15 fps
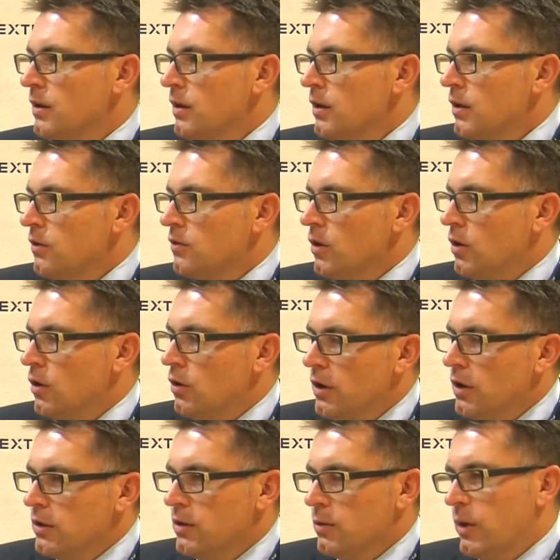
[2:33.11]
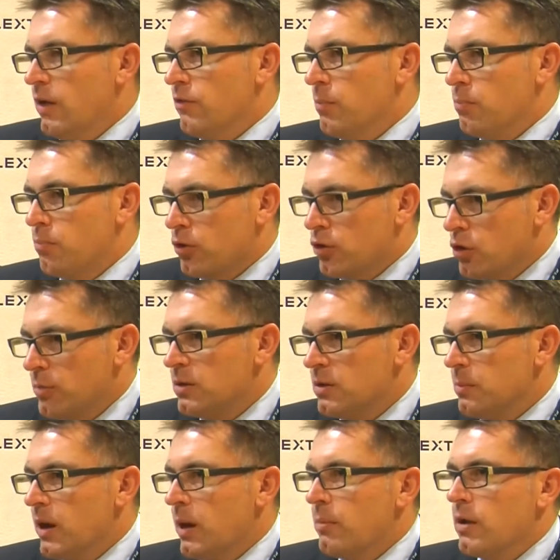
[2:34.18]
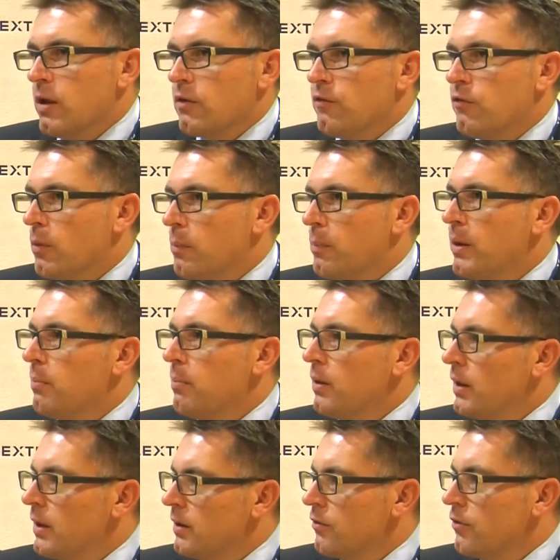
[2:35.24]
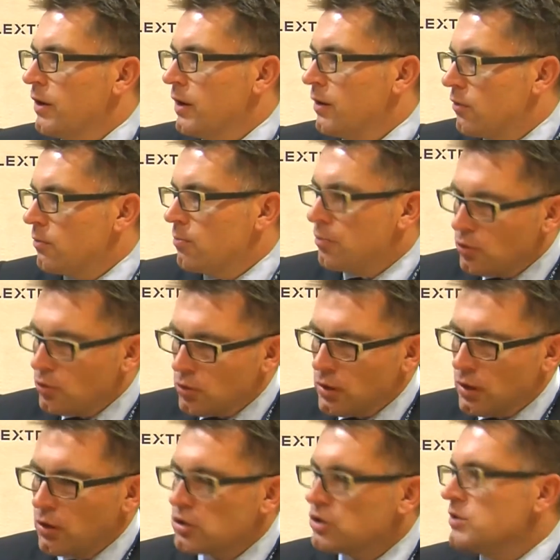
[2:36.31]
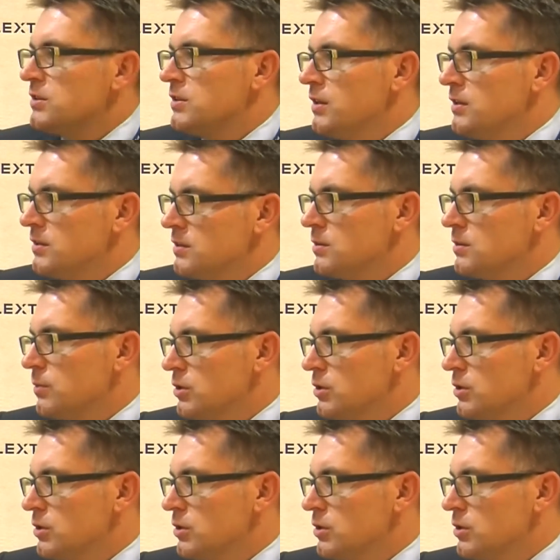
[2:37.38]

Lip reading: Okay. So we have a procurement department out of 4 people and a pure logistics,